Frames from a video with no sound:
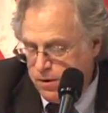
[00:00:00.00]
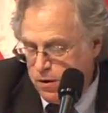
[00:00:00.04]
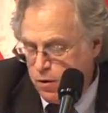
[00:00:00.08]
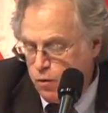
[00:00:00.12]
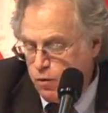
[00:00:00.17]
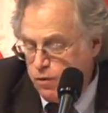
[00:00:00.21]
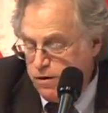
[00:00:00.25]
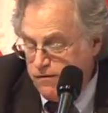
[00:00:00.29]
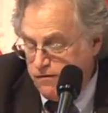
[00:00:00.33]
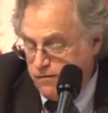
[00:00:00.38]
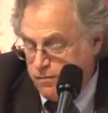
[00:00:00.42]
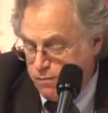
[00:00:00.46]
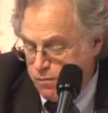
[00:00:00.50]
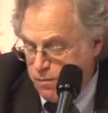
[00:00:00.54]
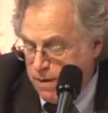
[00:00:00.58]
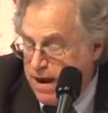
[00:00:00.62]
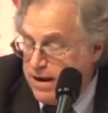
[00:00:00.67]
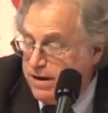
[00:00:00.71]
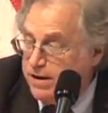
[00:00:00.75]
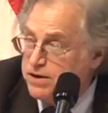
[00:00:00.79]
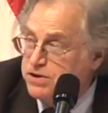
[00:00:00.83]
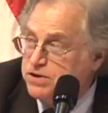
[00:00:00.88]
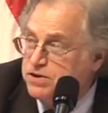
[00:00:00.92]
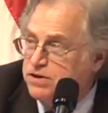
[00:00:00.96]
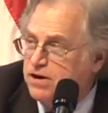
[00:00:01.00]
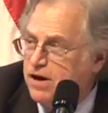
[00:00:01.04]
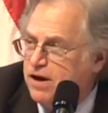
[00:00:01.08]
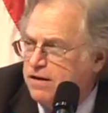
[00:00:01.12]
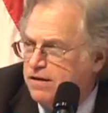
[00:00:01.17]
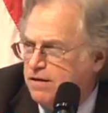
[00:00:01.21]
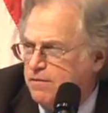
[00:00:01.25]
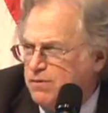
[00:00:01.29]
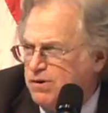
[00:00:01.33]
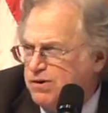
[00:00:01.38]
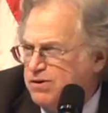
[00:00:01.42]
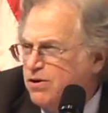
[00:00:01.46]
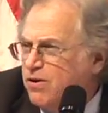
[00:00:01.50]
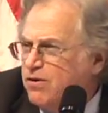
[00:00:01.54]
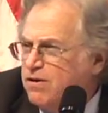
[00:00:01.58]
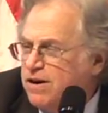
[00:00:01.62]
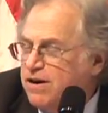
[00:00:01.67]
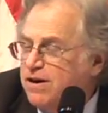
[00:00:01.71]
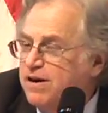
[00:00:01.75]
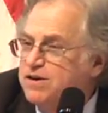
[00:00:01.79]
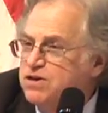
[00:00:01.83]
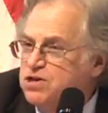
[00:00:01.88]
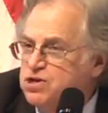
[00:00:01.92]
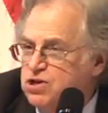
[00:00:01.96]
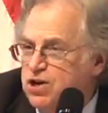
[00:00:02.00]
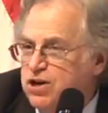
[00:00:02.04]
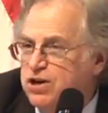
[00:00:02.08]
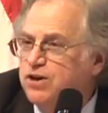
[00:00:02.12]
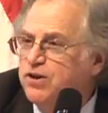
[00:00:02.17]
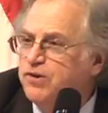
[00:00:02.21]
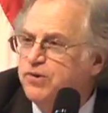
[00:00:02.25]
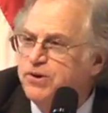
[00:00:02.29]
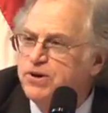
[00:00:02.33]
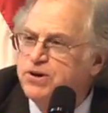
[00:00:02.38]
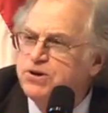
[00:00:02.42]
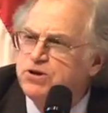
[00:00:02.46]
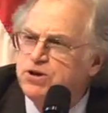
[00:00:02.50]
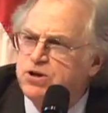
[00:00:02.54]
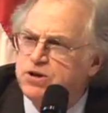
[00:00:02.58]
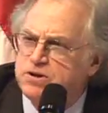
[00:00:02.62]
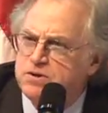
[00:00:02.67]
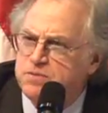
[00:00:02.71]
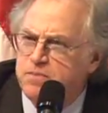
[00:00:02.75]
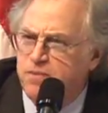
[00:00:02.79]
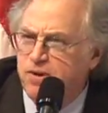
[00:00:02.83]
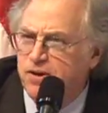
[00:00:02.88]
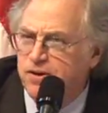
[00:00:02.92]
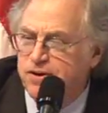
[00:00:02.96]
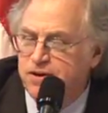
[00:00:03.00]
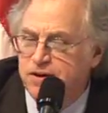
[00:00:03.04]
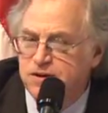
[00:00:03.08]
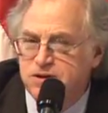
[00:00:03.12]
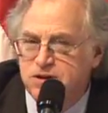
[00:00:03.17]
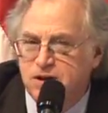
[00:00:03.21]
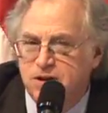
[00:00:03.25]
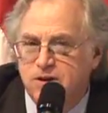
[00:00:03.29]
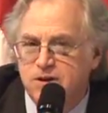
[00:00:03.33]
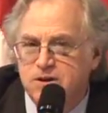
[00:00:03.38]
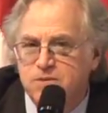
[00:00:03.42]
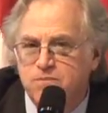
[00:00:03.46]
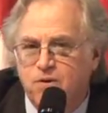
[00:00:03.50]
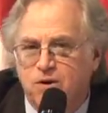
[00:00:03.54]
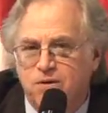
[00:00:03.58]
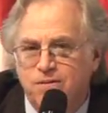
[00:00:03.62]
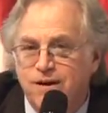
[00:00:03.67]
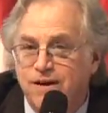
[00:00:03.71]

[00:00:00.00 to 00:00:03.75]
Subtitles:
We've managed, and we're talking in single digits millions at this point.